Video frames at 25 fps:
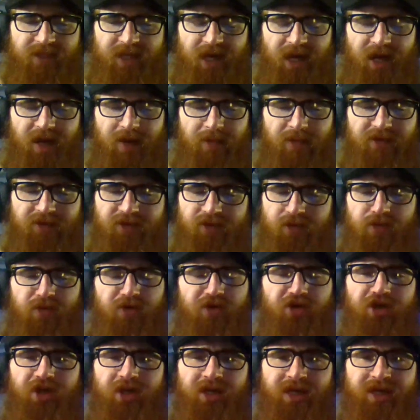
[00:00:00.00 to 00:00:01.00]
time as soon
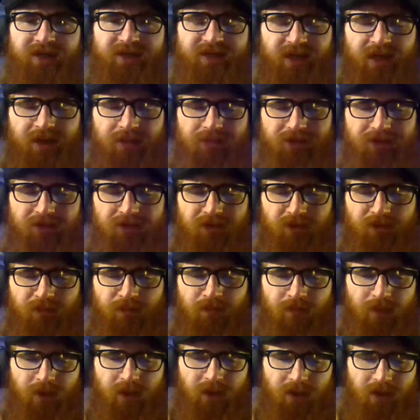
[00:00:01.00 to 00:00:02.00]
as she gets up to
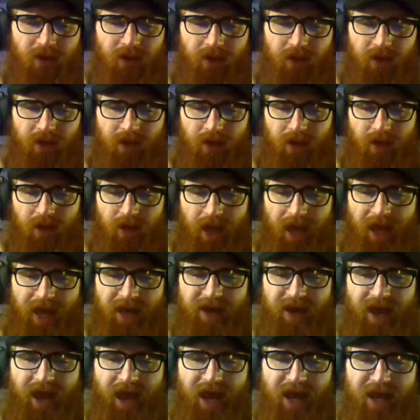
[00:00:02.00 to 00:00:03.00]
him.
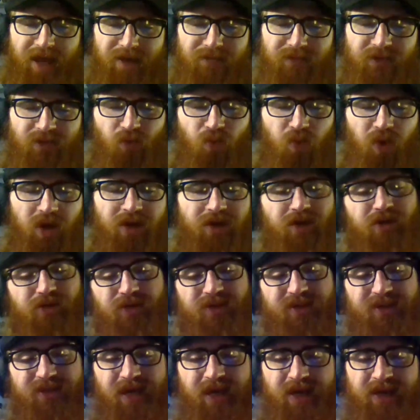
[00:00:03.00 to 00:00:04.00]
and aims
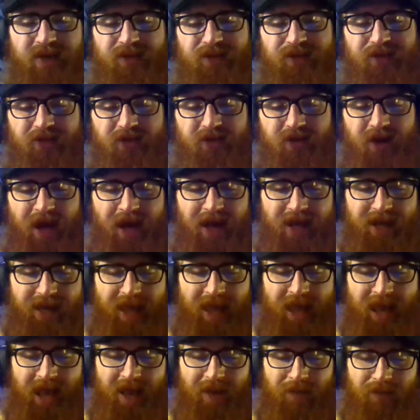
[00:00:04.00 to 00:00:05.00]
Widow's taser at
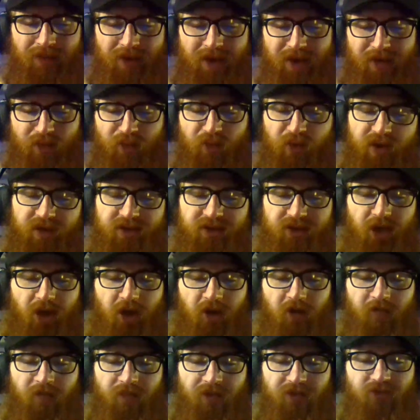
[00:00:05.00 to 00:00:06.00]
Cap and runs
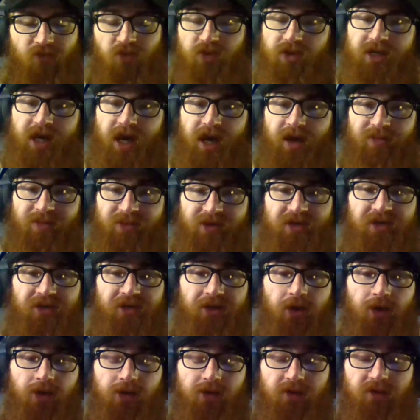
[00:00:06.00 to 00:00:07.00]
off before time
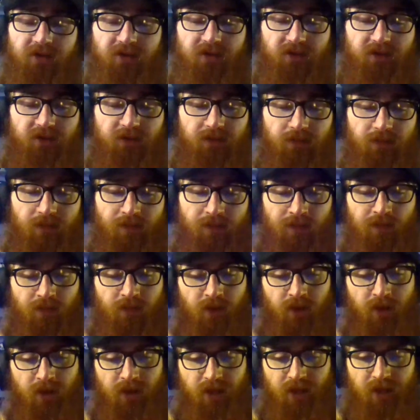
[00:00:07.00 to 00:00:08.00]
restarts.
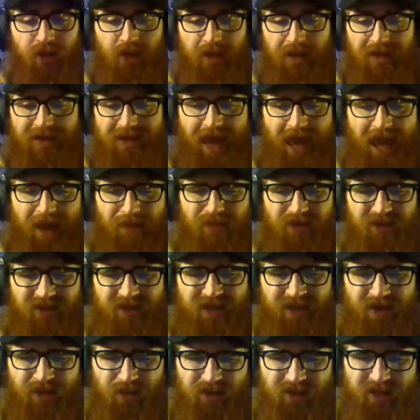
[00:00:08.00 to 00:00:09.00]
Cap is
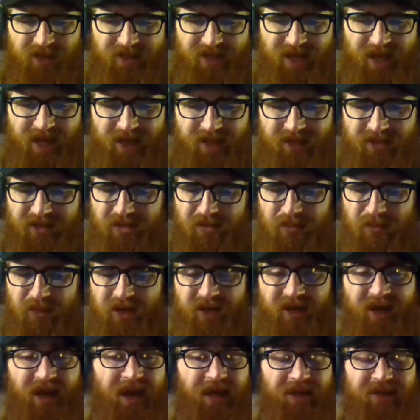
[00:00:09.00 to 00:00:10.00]
hit with the taser, but
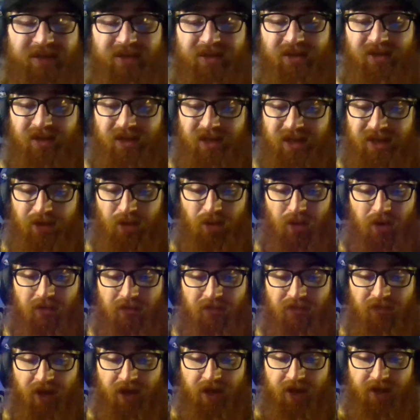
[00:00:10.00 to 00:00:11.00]
it has little
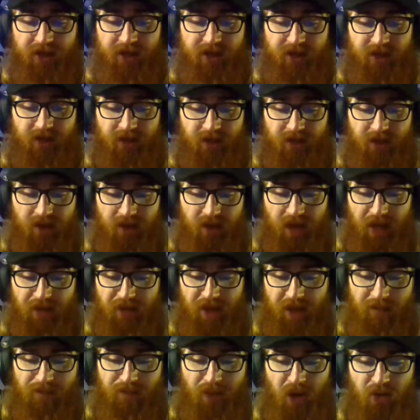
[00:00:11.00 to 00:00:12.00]
effect, and
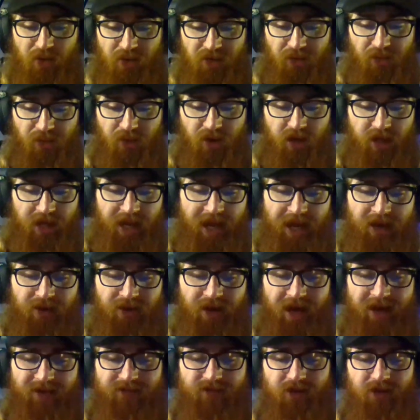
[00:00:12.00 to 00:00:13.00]
they both run out
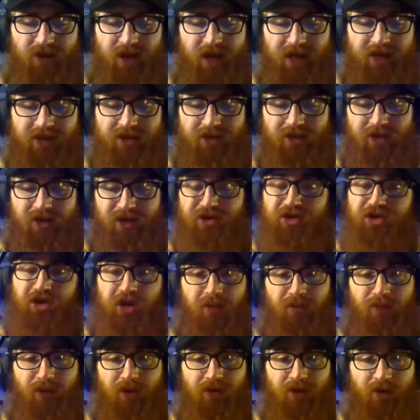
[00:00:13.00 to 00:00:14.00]
after Hector and
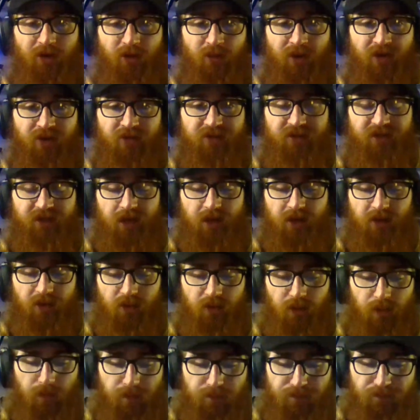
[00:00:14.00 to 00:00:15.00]
jump onto a
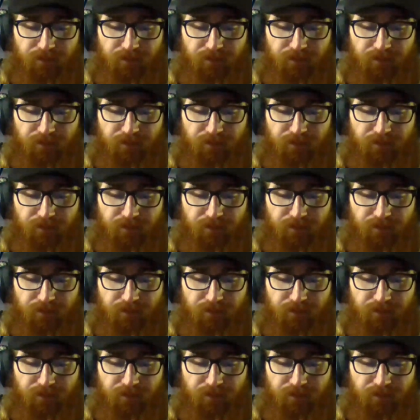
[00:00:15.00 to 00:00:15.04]
motorcycle.